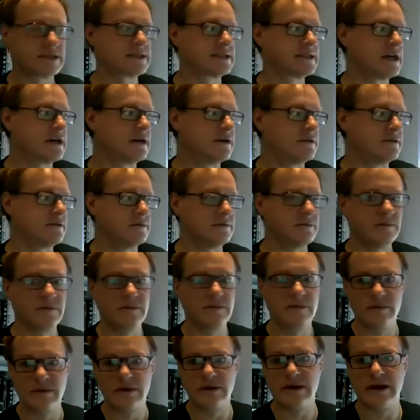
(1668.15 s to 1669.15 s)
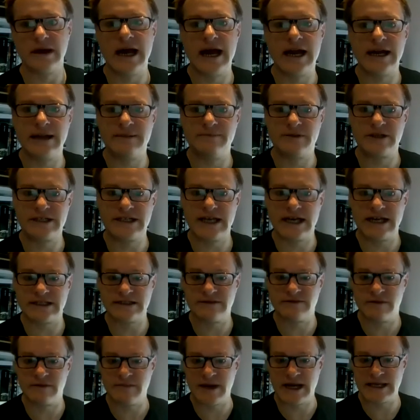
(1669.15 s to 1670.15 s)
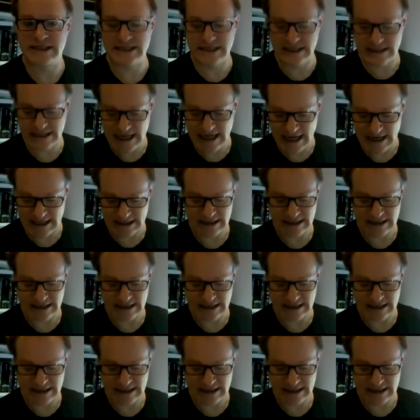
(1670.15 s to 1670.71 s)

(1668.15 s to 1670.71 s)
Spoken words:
So any protection remains intact.